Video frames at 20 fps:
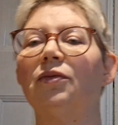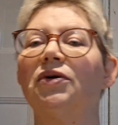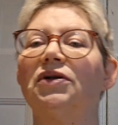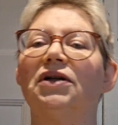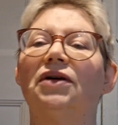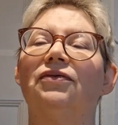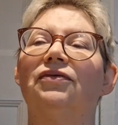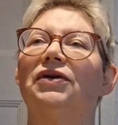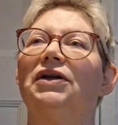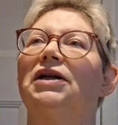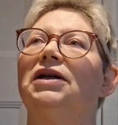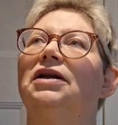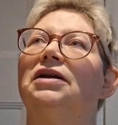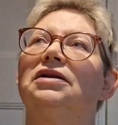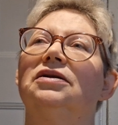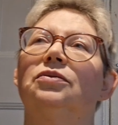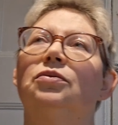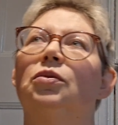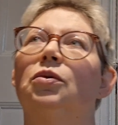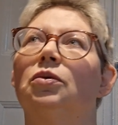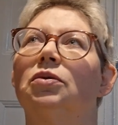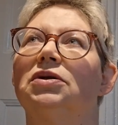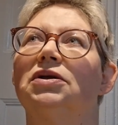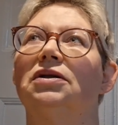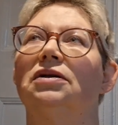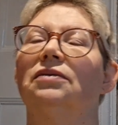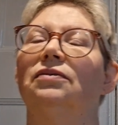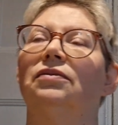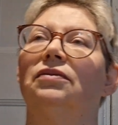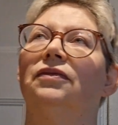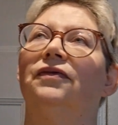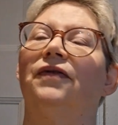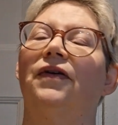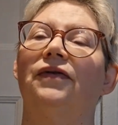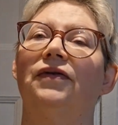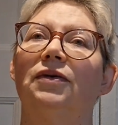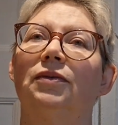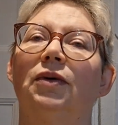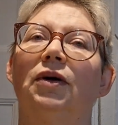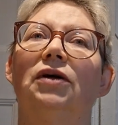We don't really need to water them
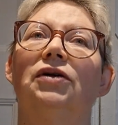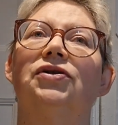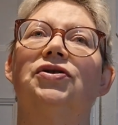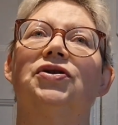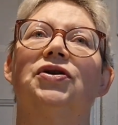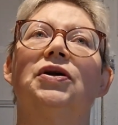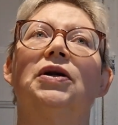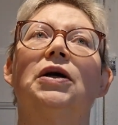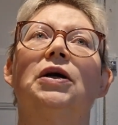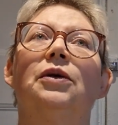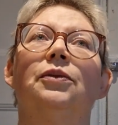very much